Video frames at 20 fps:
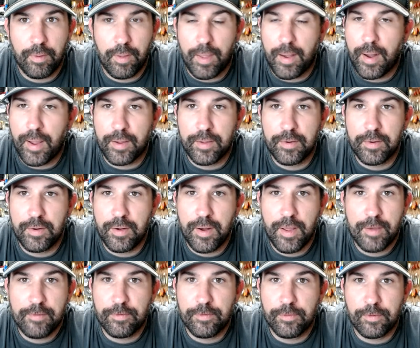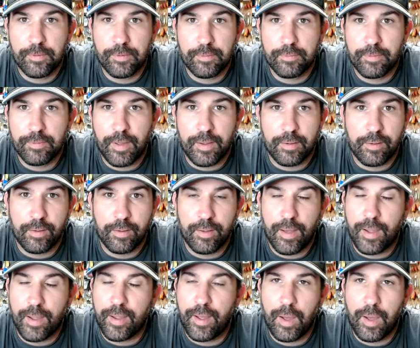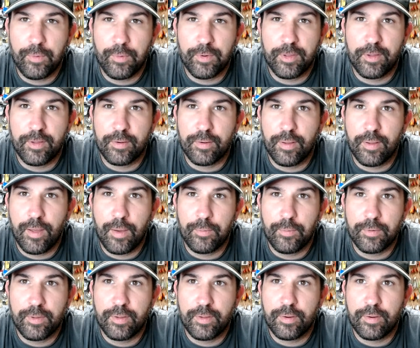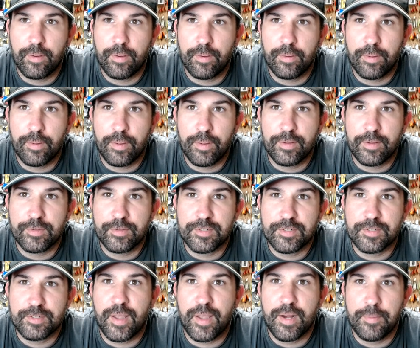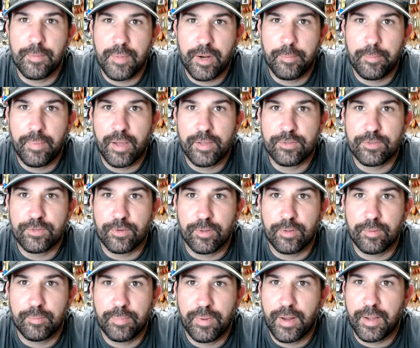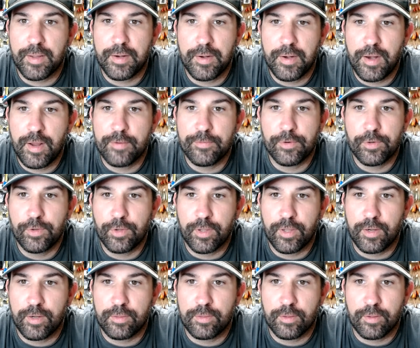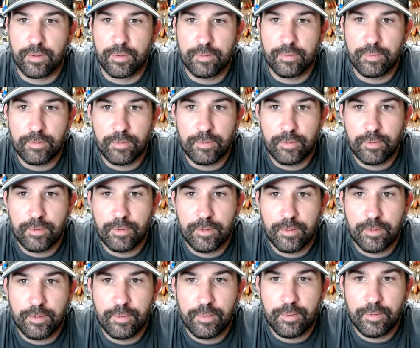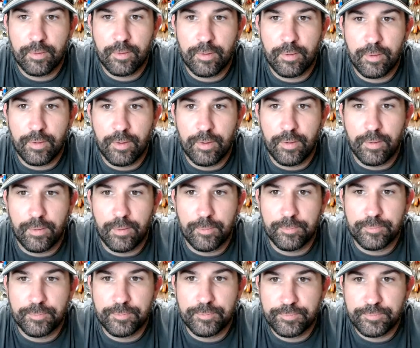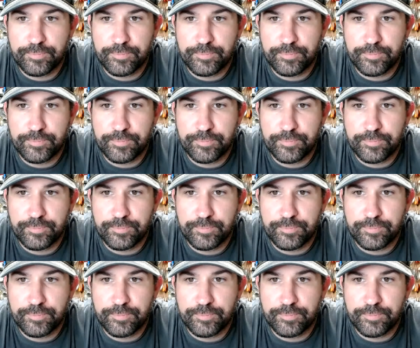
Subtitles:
and I could never like I would get an insane amount of bites on it, but I could never hook anything. Um,